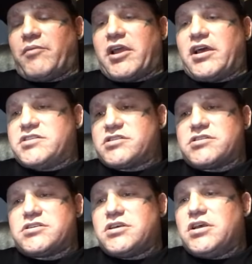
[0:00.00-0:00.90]
And my
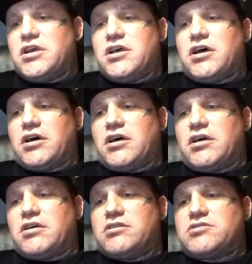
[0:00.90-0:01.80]
cousins.
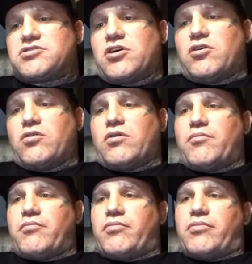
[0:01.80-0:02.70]
So
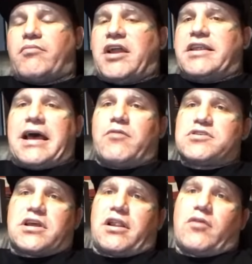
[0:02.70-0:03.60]
my
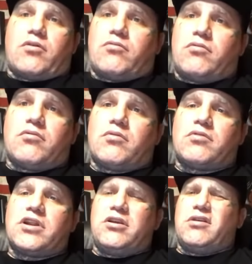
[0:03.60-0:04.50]
dad was kind of like, well,
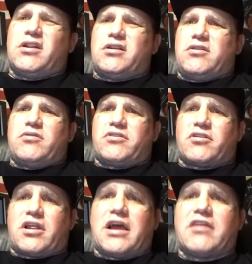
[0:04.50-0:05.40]
what are you going to do
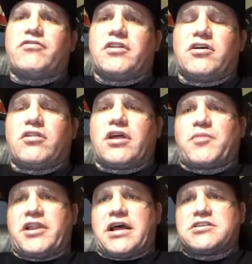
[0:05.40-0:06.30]
with your life?
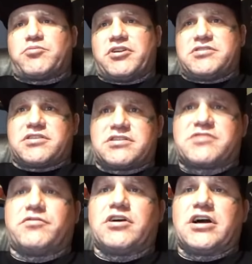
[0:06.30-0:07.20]
Like my dad's a pretty
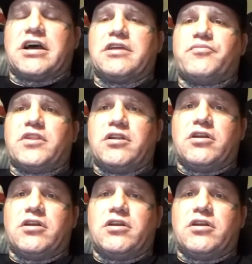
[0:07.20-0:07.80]
successful guy,